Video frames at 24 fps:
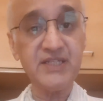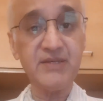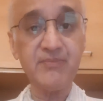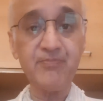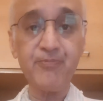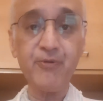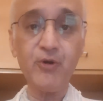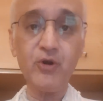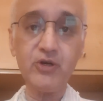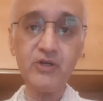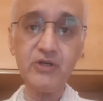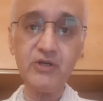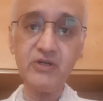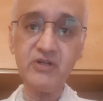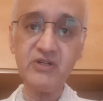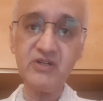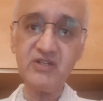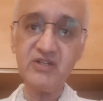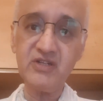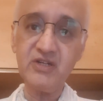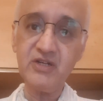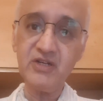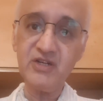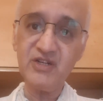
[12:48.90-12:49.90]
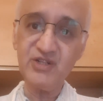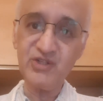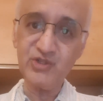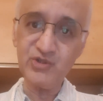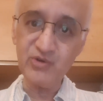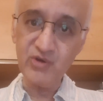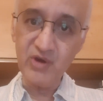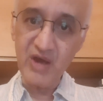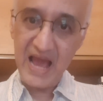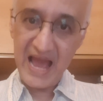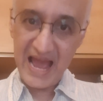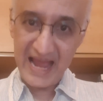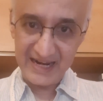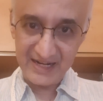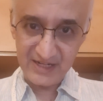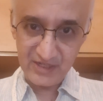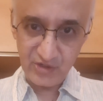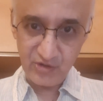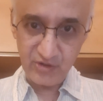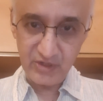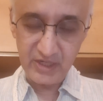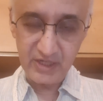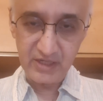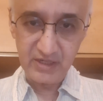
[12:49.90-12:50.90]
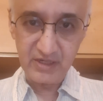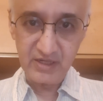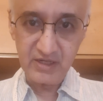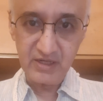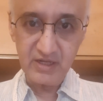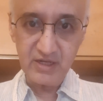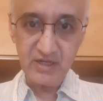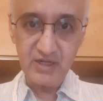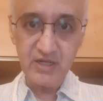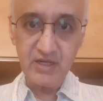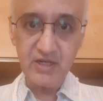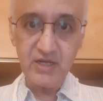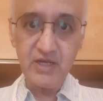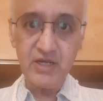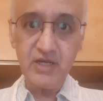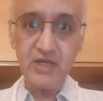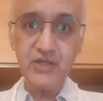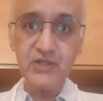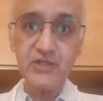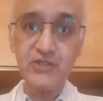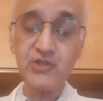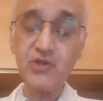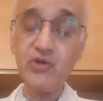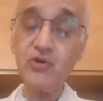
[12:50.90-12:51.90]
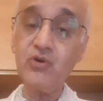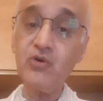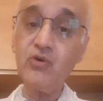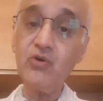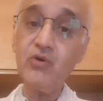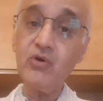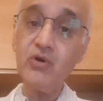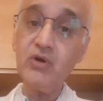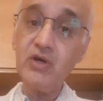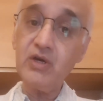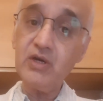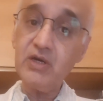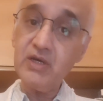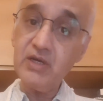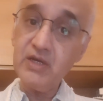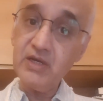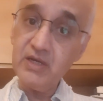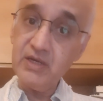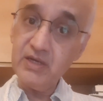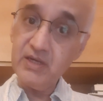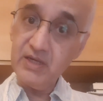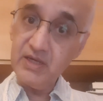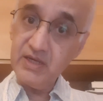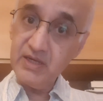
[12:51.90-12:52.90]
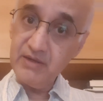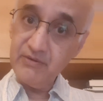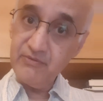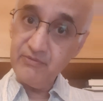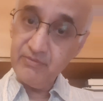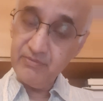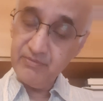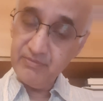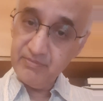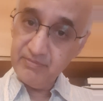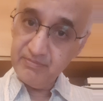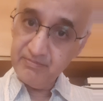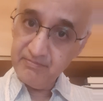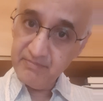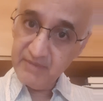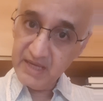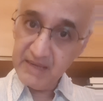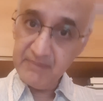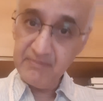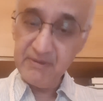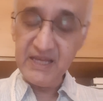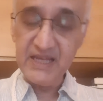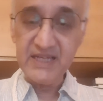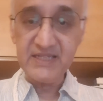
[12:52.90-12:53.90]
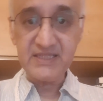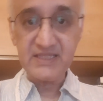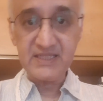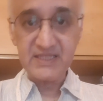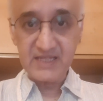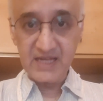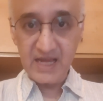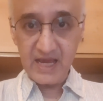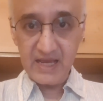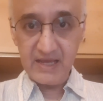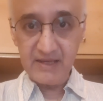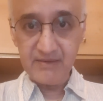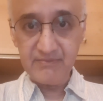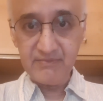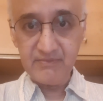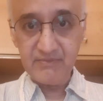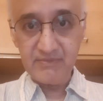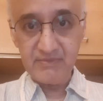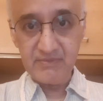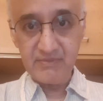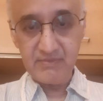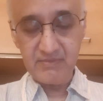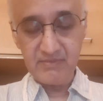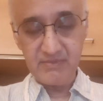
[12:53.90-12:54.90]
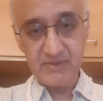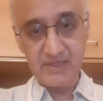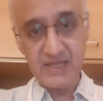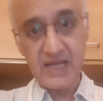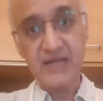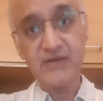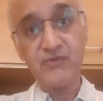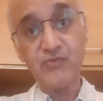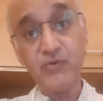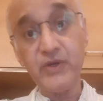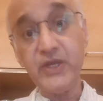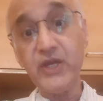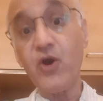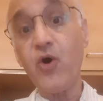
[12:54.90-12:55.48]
important to act on it. So maybe it's time that we